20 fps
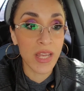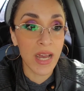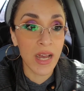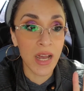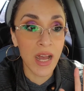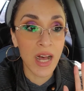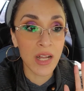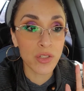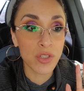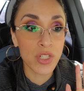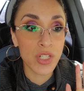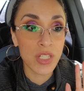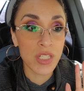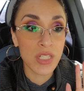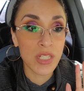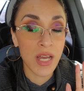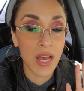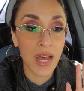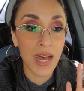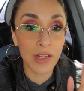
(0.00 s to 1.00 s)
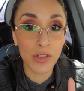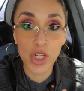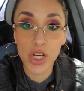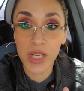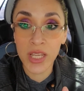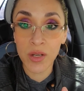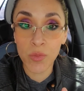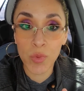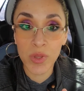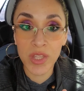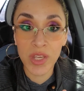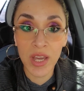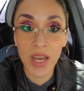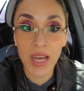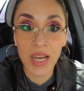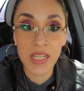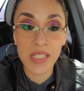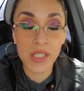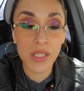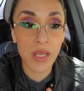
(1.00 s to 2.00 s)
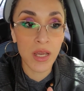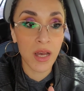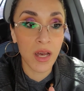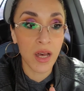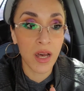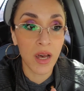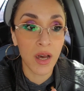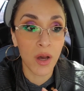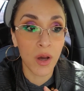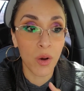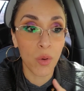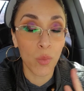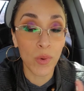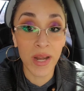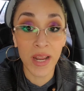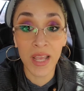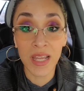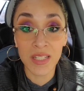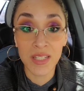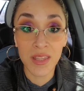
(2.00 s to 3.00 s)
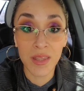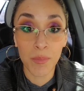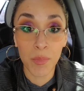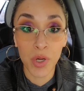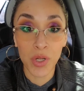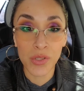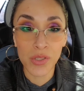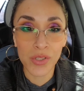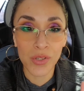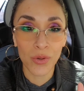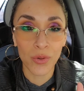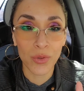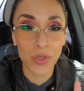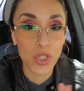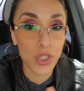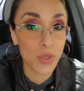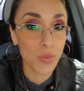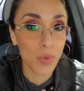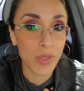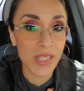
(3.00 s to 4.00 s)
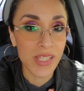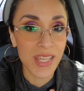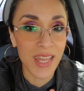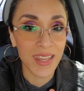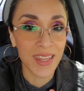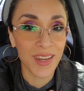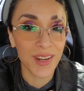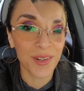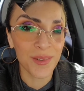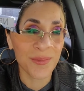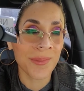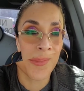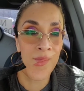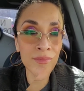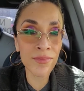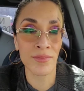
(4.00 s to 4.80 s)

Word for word: So yeah, I'll just, uh, I'll check in with you guys uh, when I get to the mall. So just one sec here.